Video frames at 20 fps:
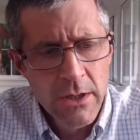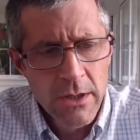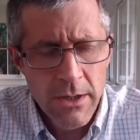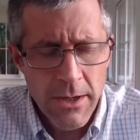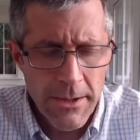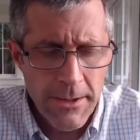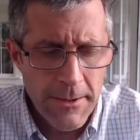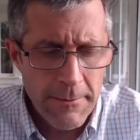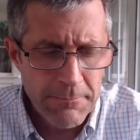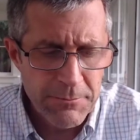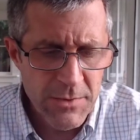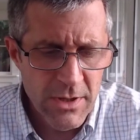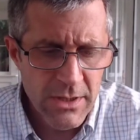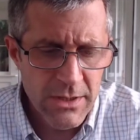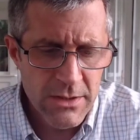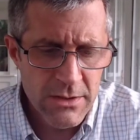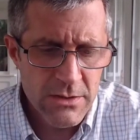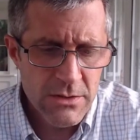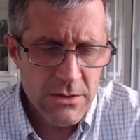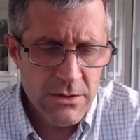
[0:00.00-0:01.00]

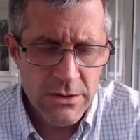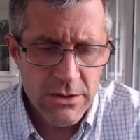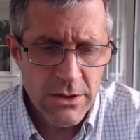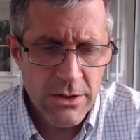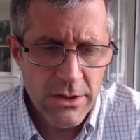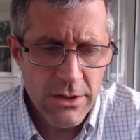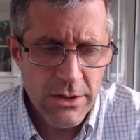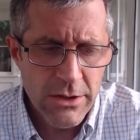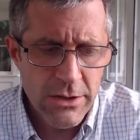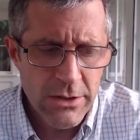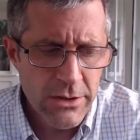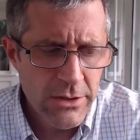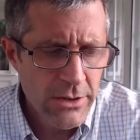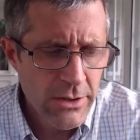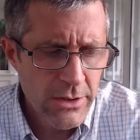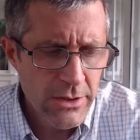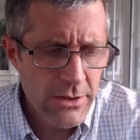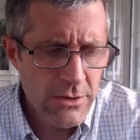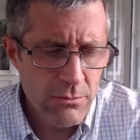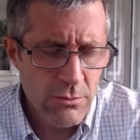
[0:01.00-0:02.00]
as
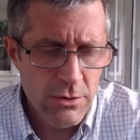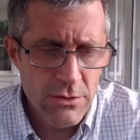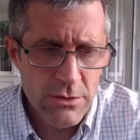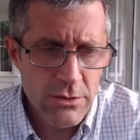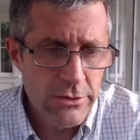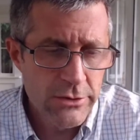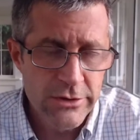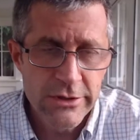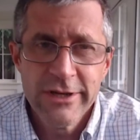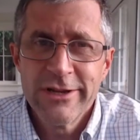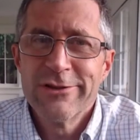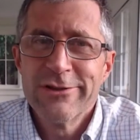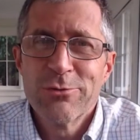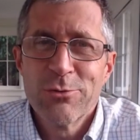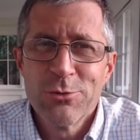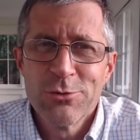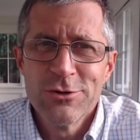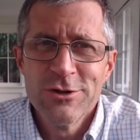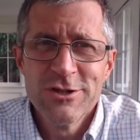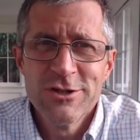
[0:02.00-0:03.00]
well as understand the
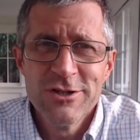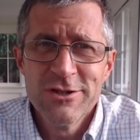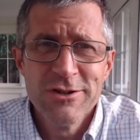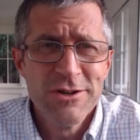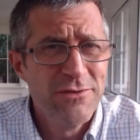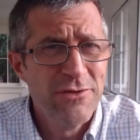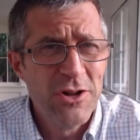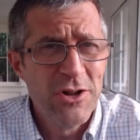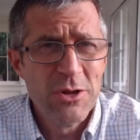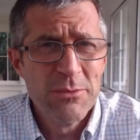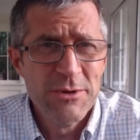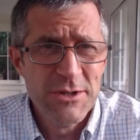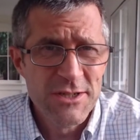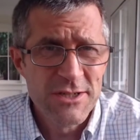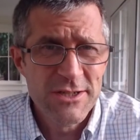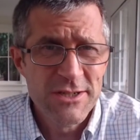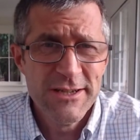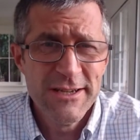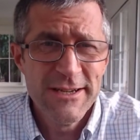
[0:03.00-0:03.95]
origin of elements.